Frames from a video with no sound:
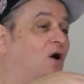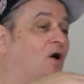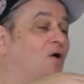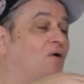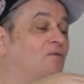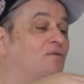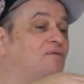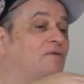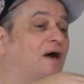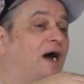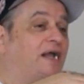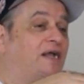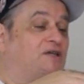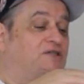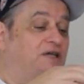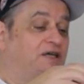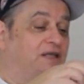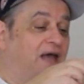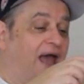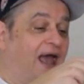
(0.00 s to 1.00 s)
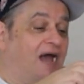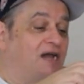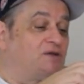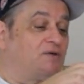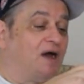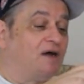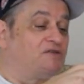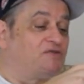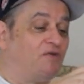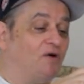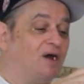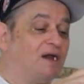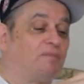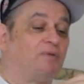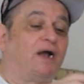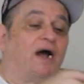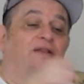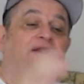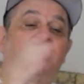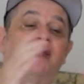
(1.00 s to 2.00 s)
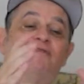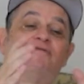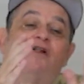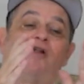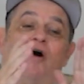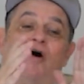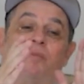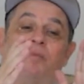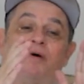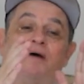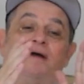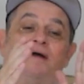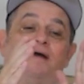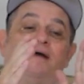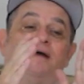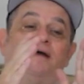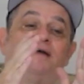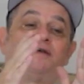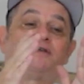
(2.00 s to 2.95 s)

So I could see the his phone number on the envelope.